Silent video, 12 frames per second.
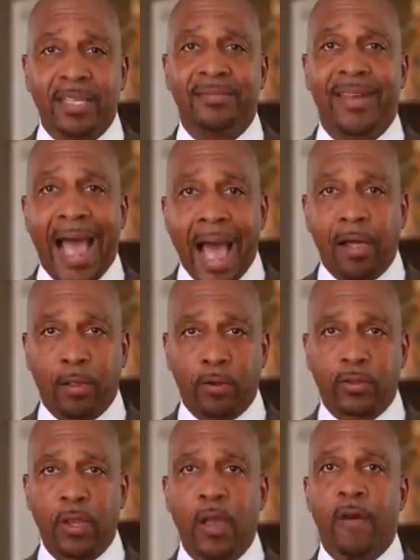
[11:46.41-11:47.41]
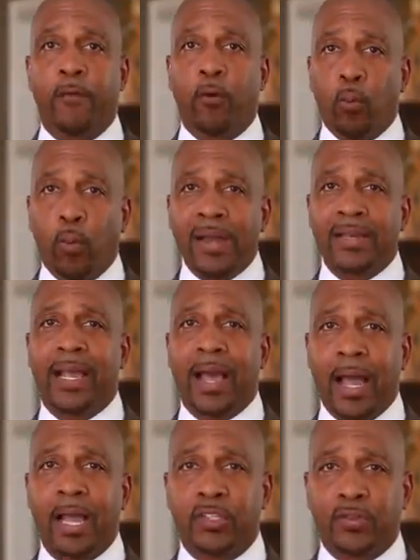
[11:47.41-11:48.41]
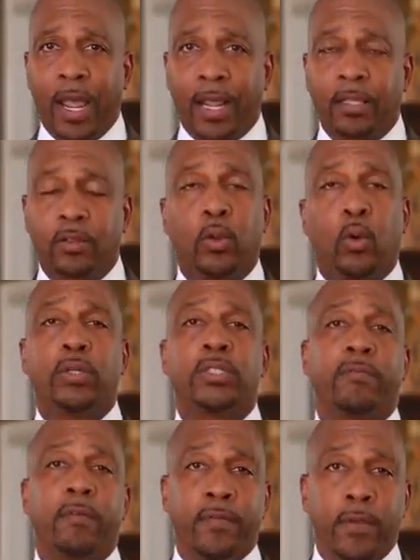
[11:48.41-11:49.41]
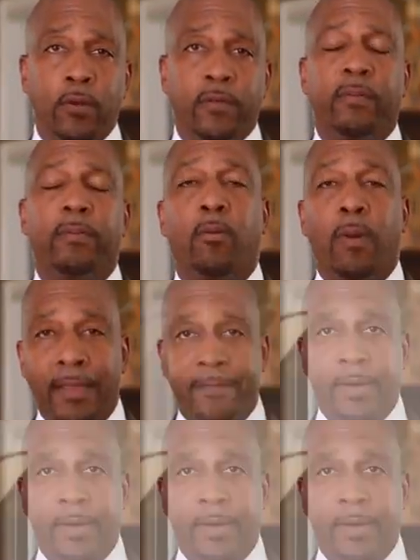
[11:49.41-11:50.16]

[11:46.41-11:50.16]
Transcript: of dollars for one contract that the lawyers have reviewed for my wife